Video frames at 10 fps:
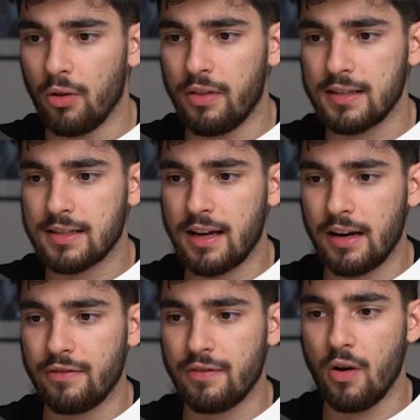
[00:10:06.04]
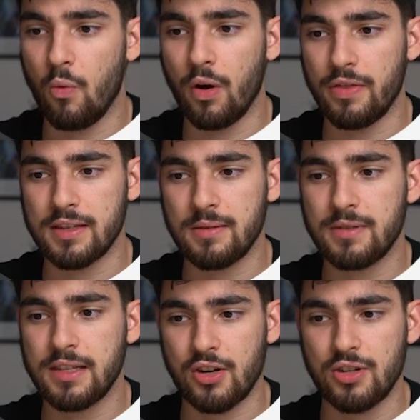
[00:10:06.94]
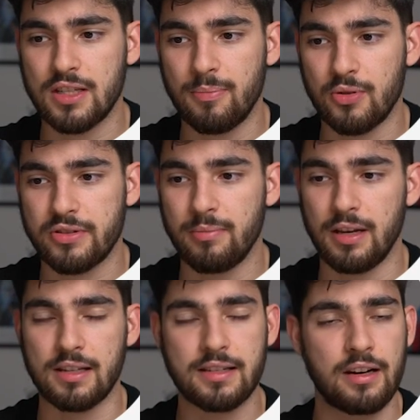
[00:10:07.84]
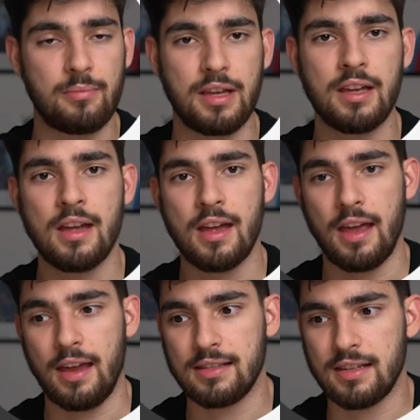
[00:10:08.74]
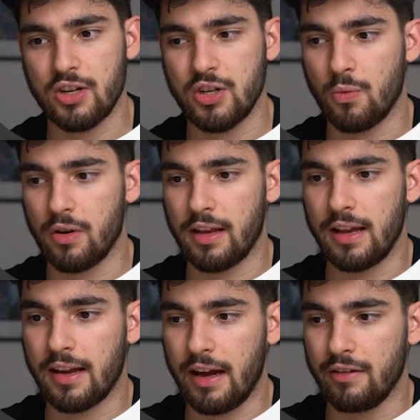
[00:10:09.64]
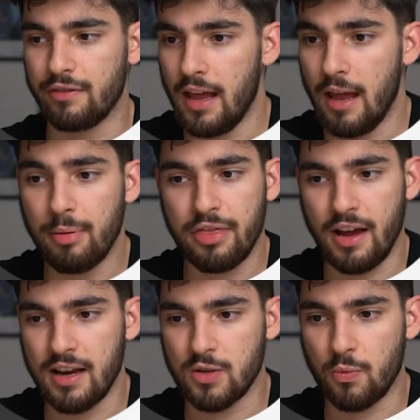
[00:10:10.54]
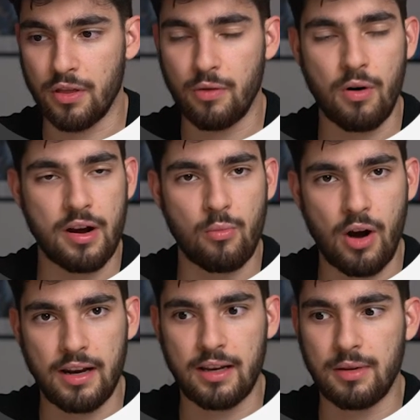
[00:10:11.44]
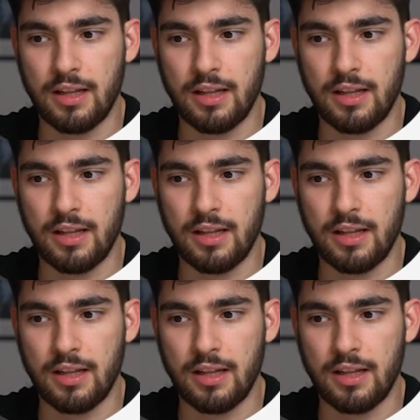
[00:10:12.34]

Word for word: Well, that's kind of what this section's supposed to be. It's going to be a section where they can kind of empathize with what I'm writing and be